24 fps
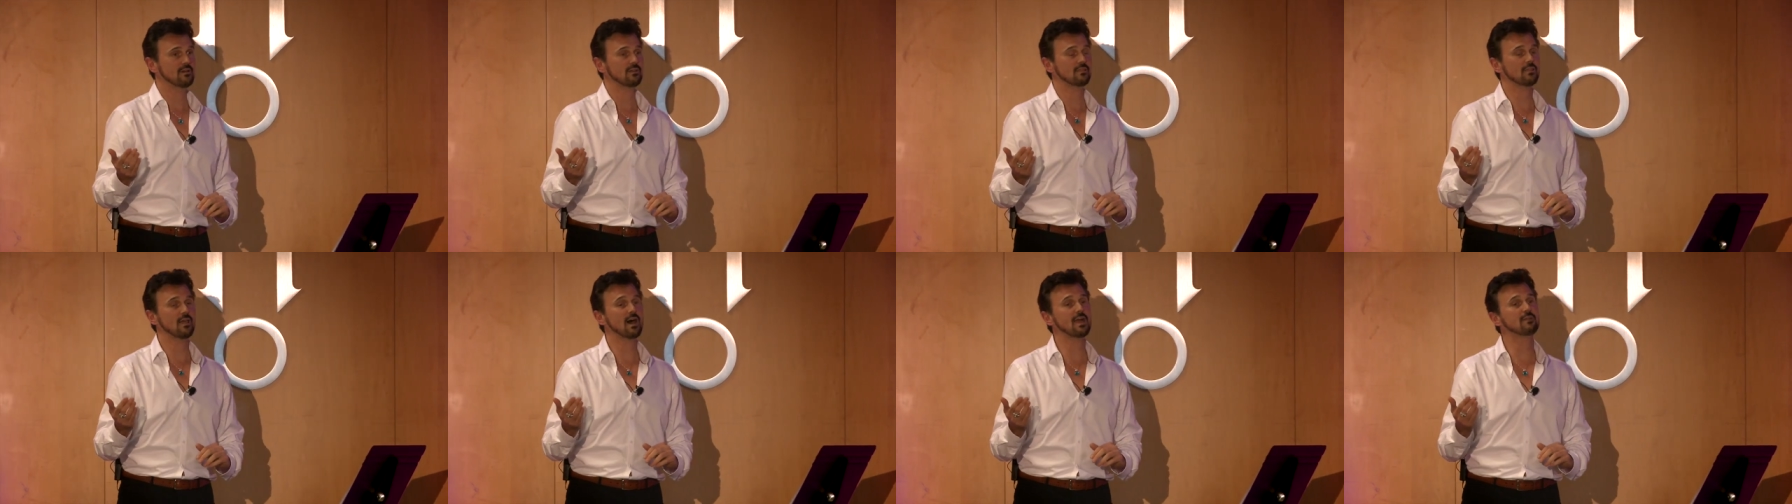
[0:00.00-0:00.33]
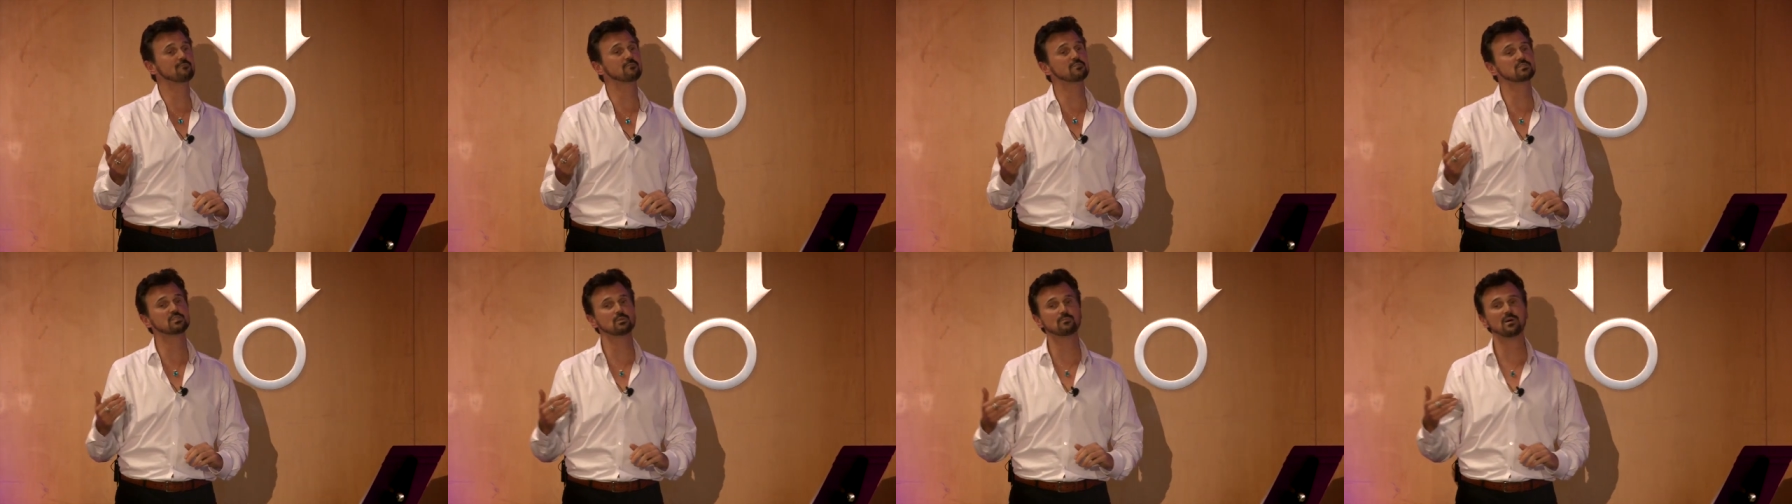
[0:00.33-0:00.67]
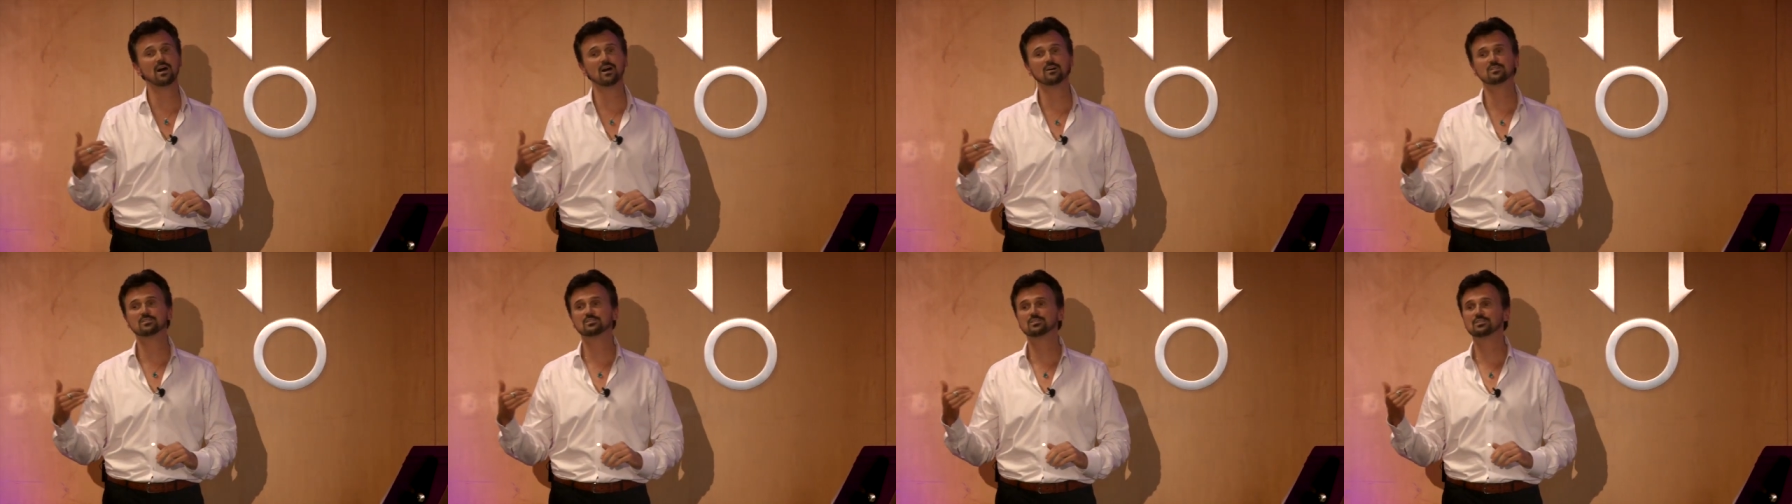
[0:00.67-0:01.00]
Life is
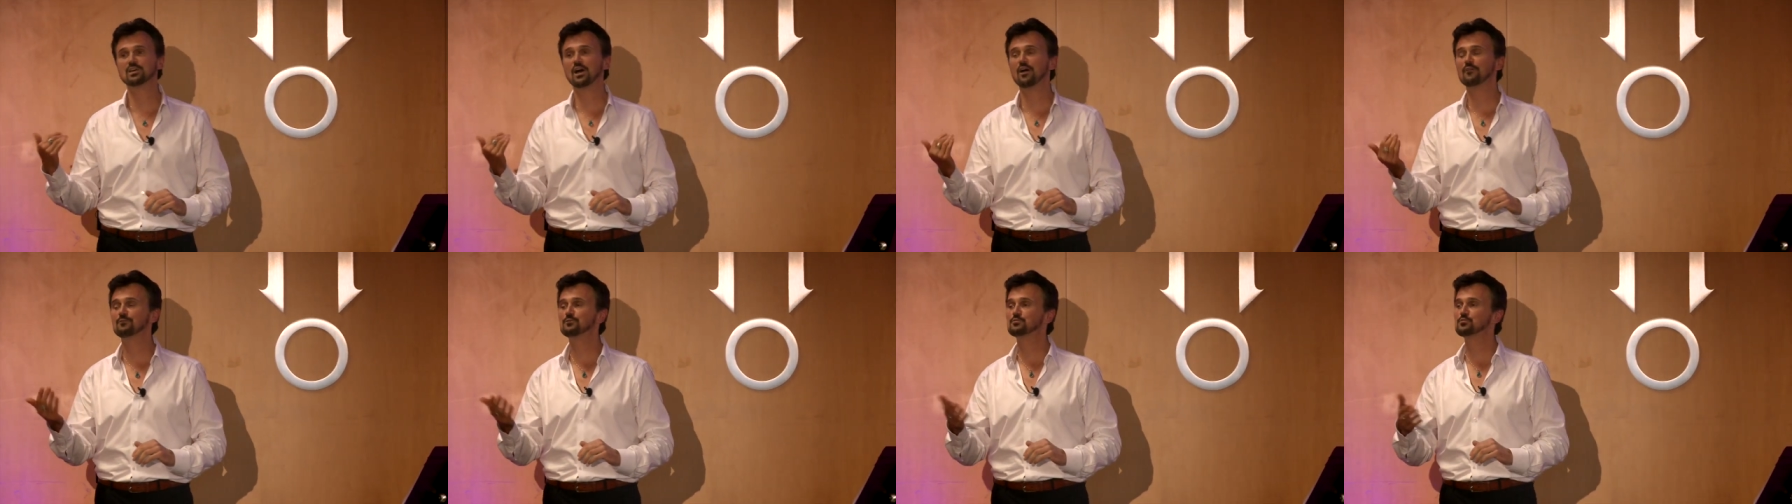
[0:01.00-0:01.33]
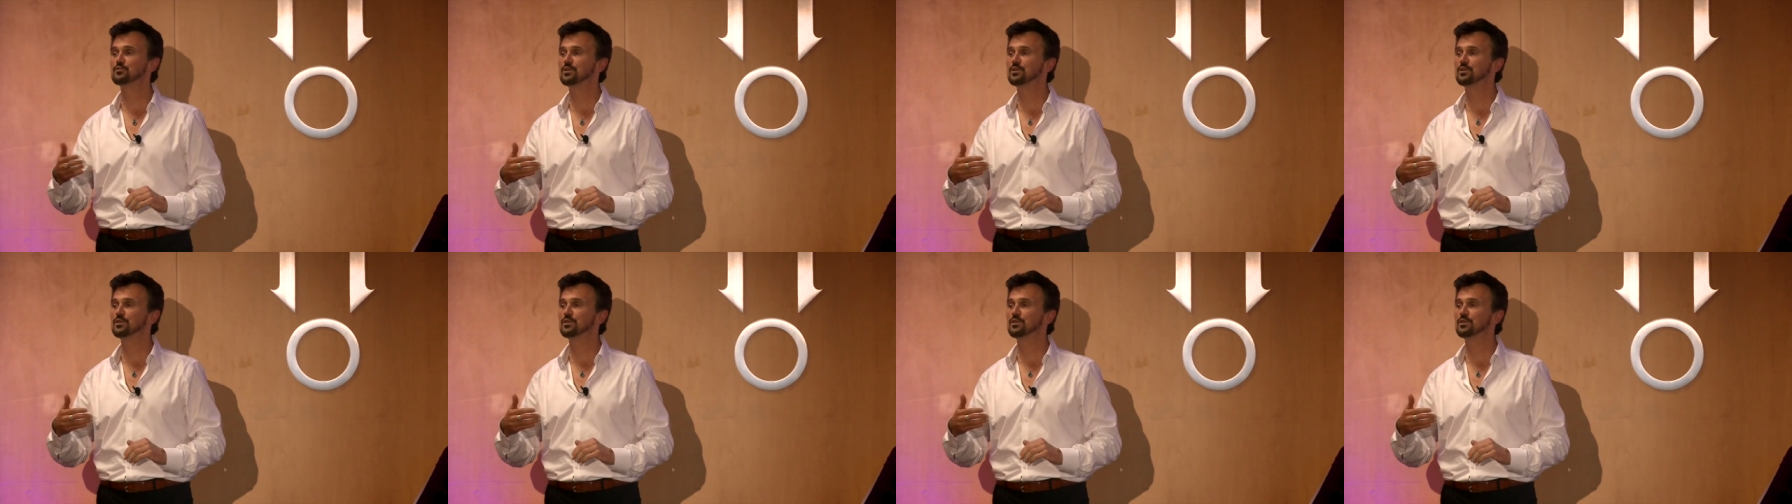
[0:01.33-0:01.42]
about self